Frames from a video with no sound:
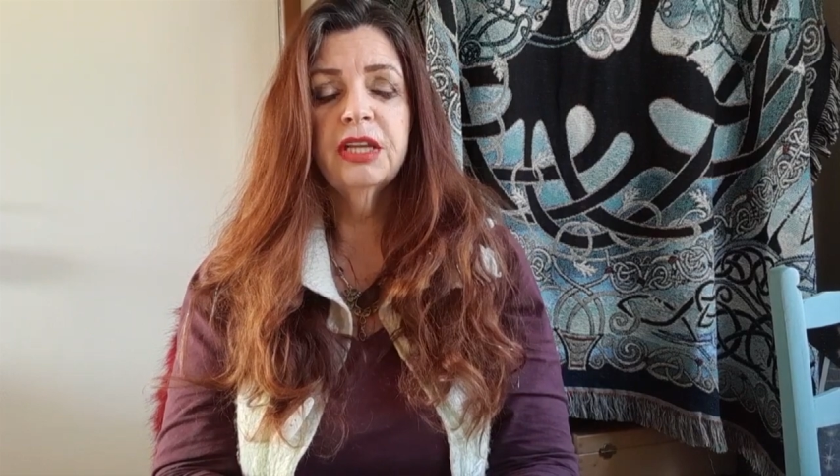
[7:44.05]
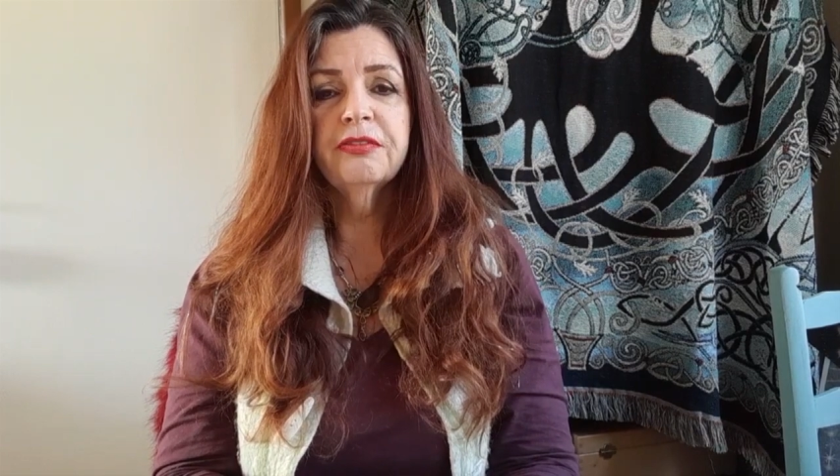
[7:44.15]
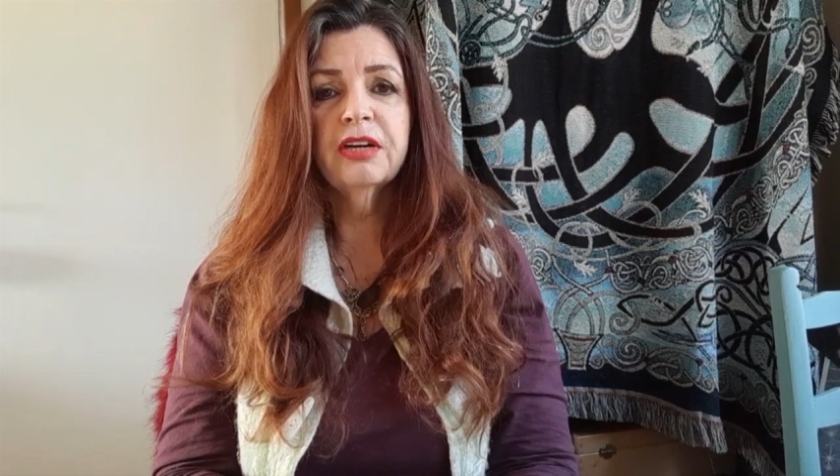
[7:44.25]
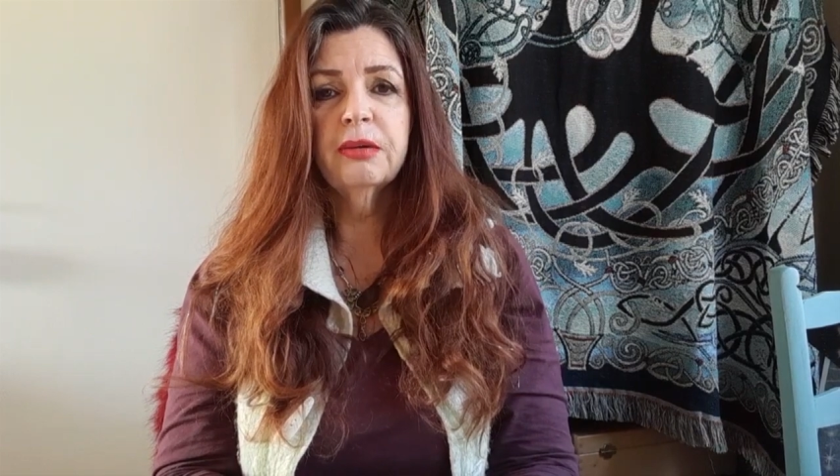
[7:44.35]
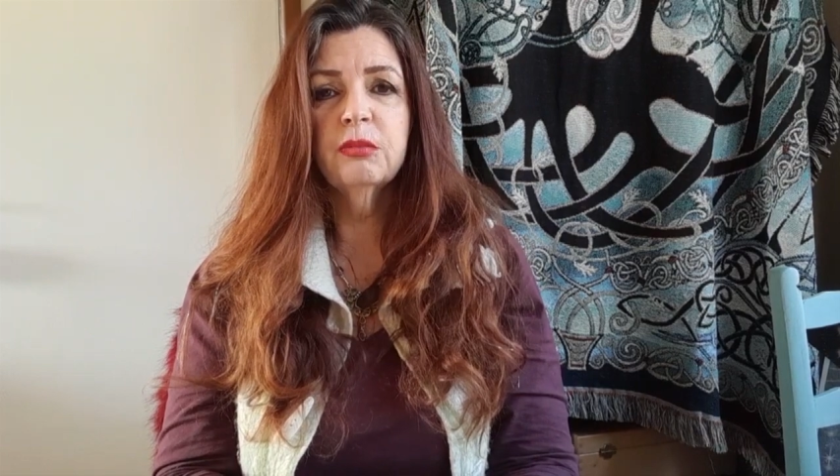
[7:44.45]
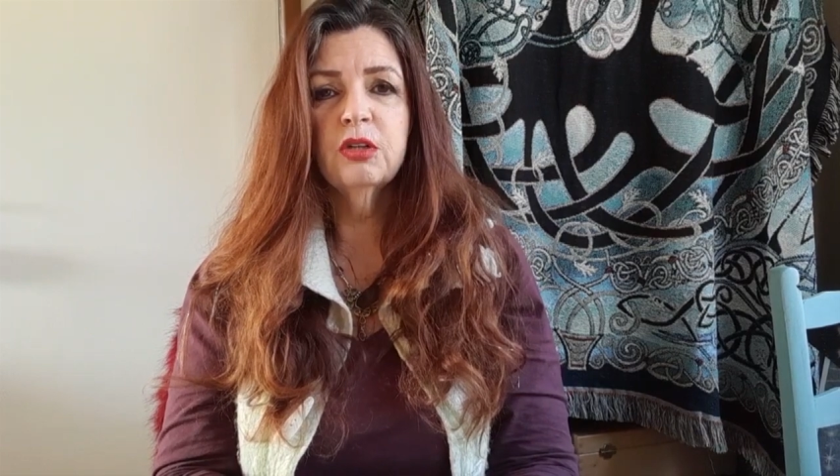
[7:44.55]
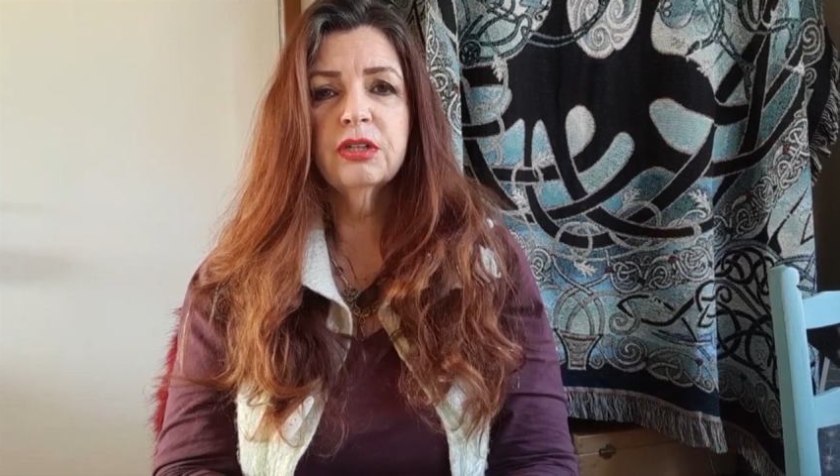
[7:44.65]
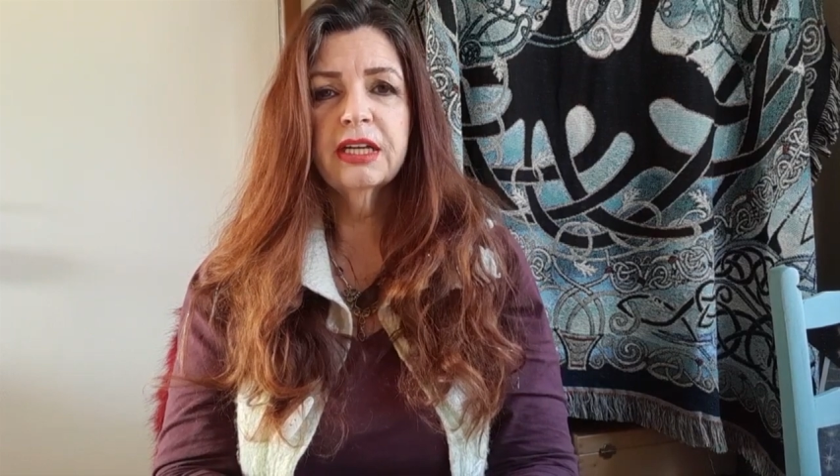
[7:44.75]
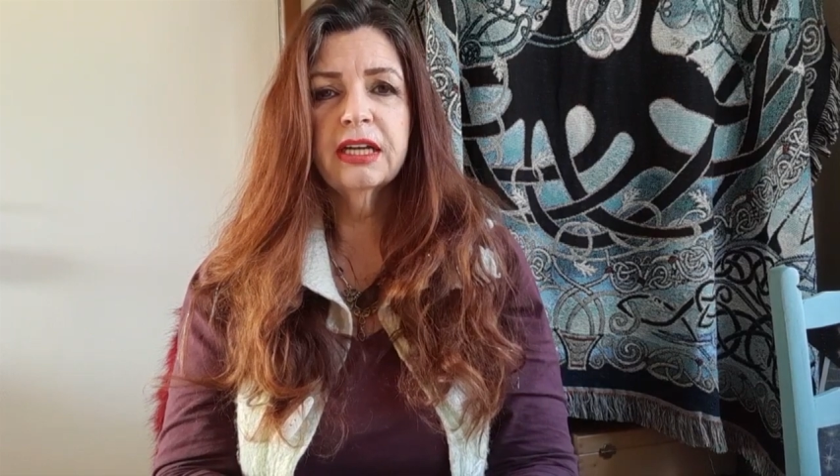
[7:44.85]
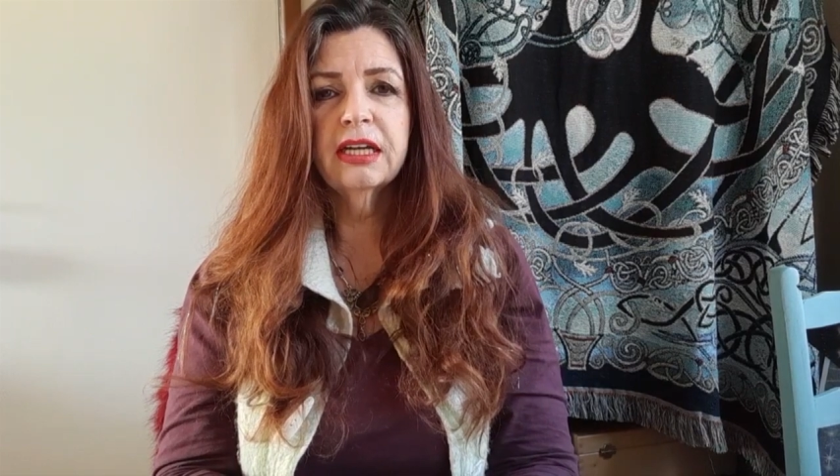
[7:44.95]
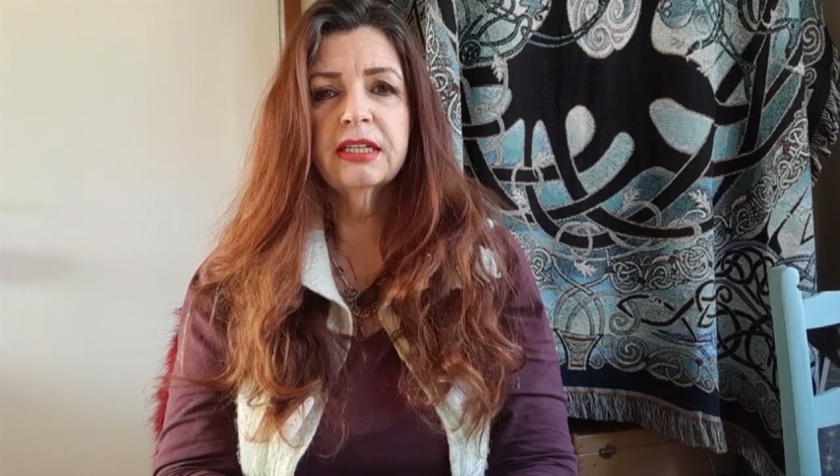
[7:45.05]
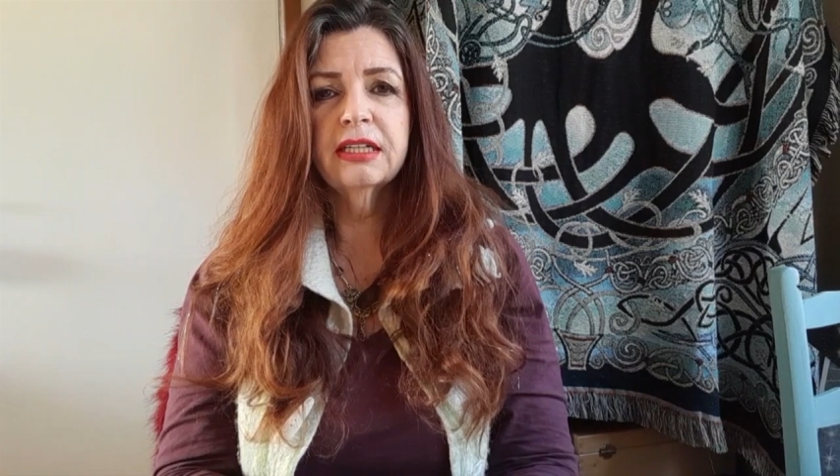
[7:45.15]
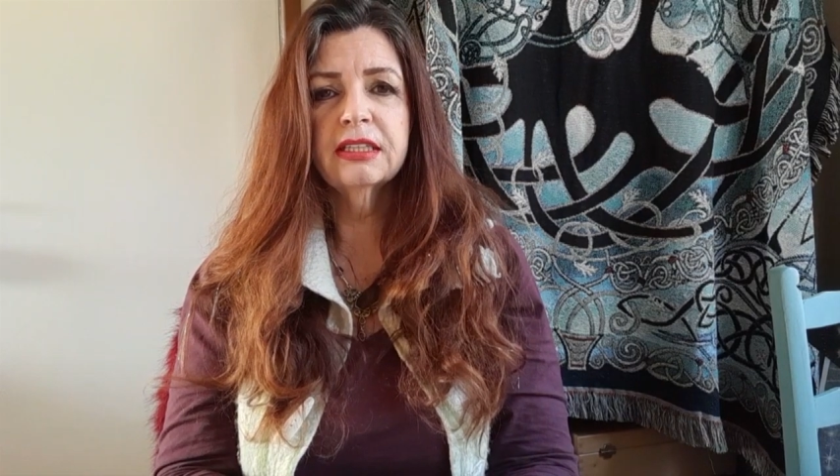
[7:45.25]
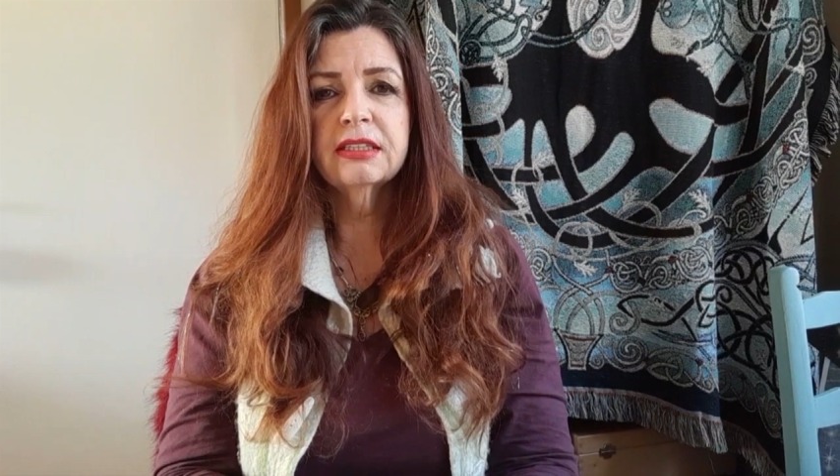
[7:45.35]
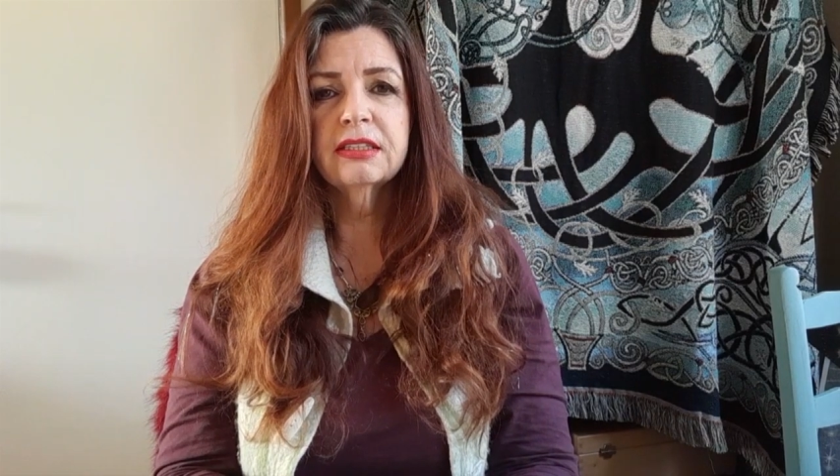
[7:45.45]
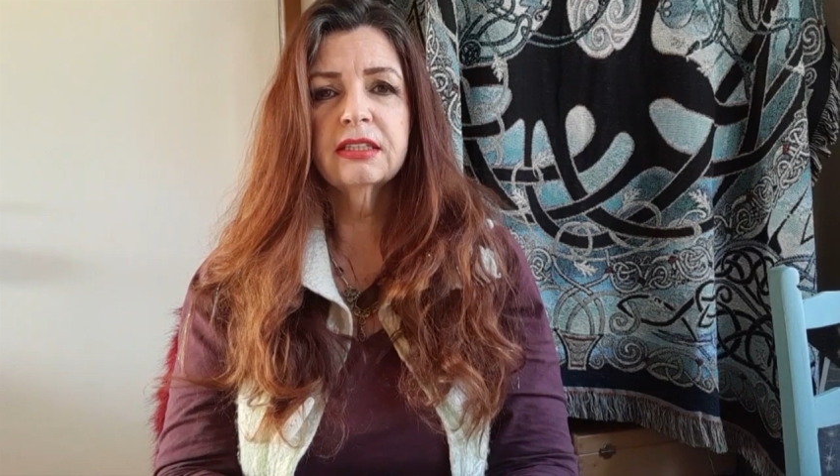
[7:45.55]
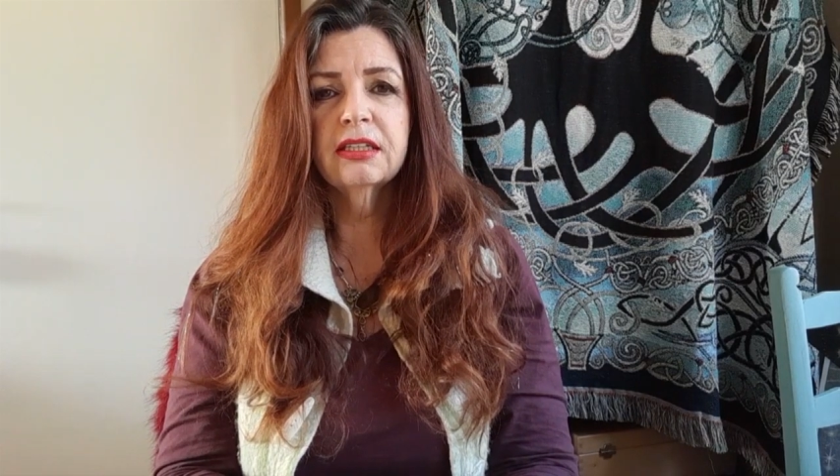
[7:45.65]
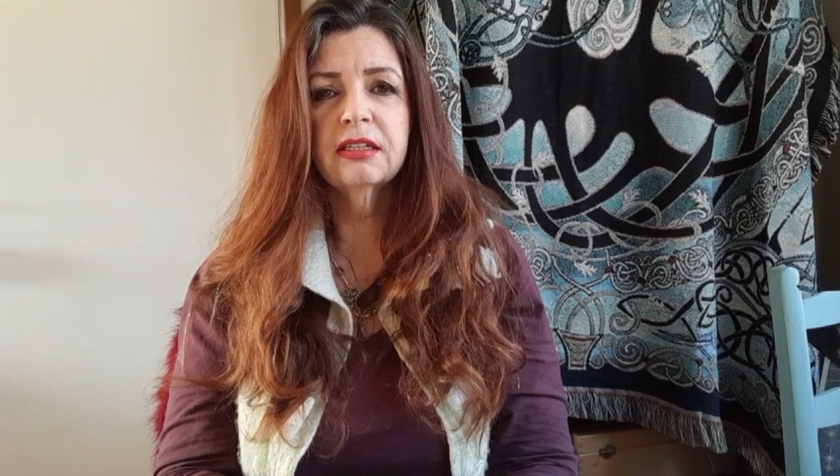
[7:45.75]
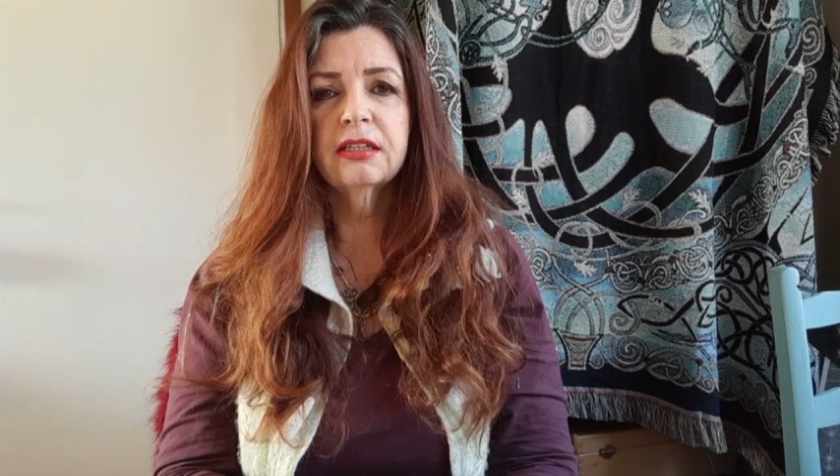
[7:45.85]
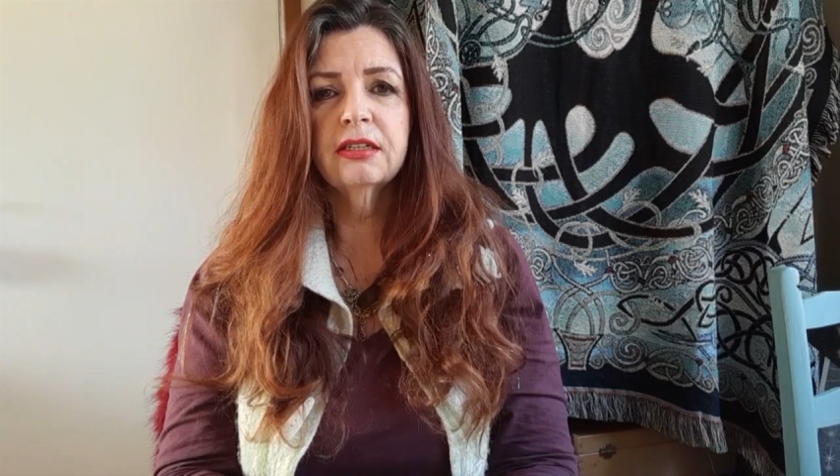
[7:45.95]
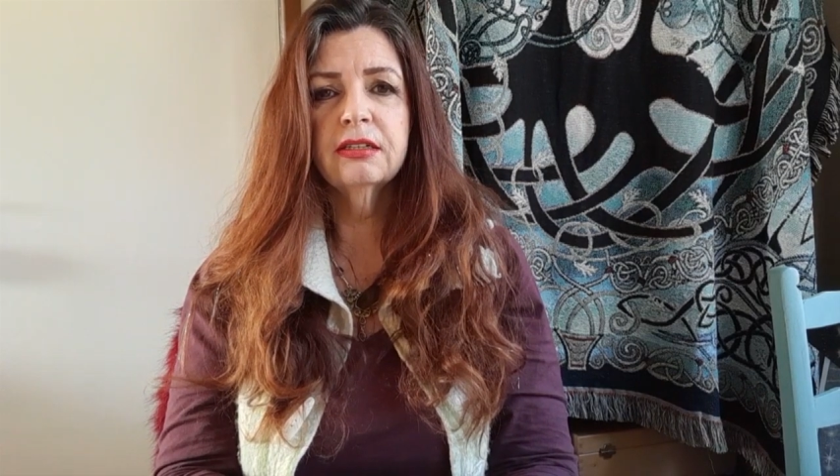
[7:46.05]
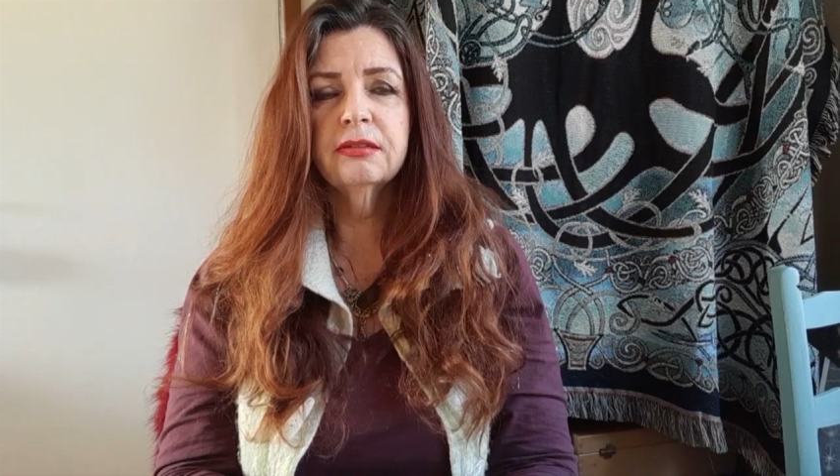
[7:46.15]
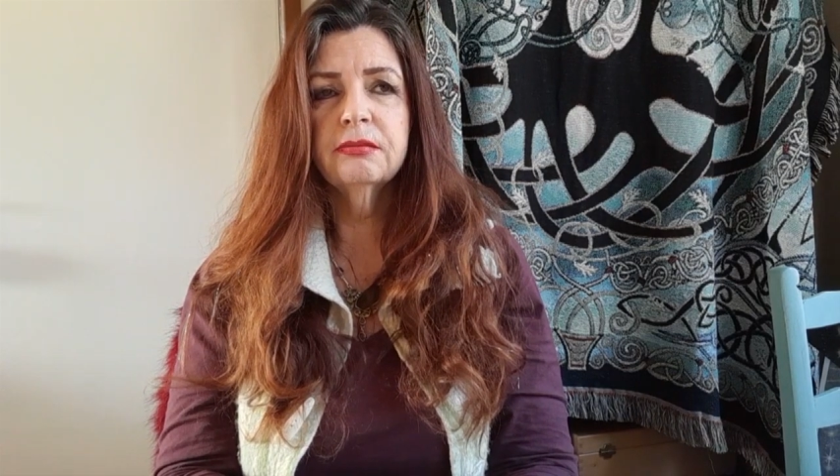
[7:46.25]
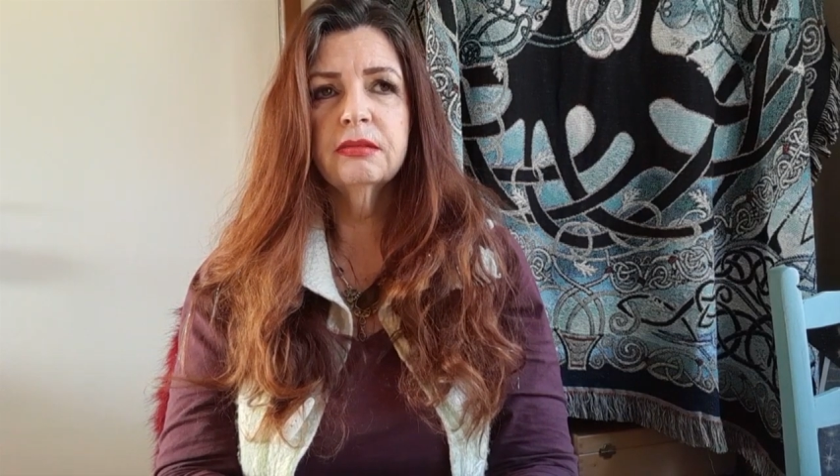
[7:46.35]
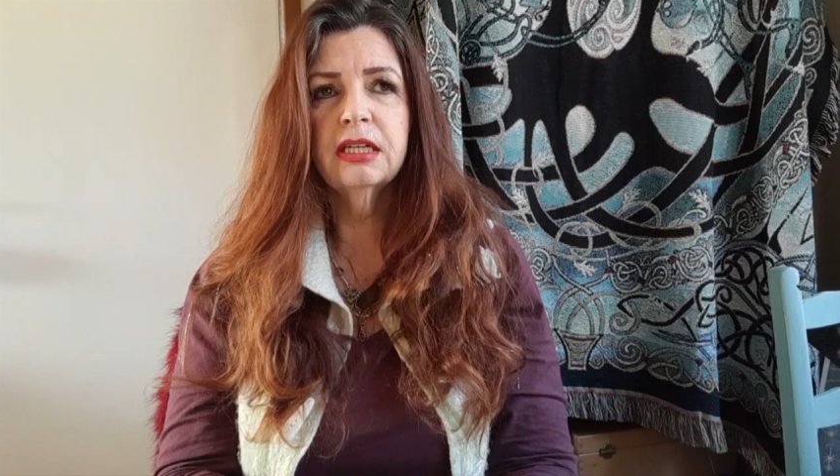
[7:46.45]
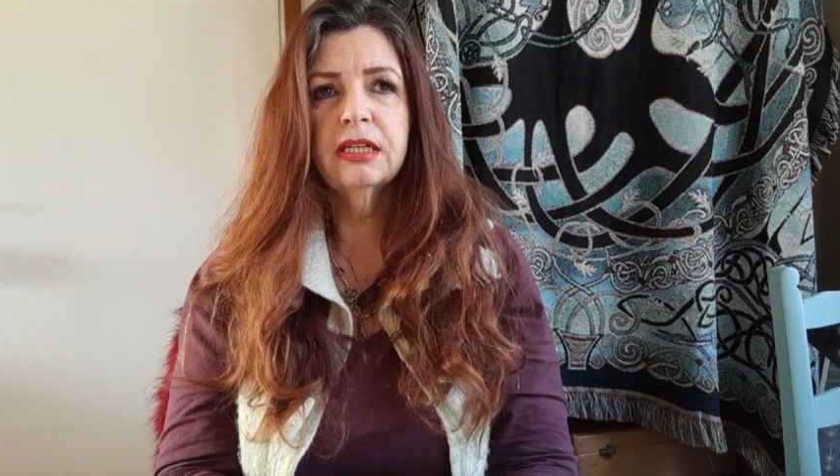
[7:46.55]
if I'm looking at it um,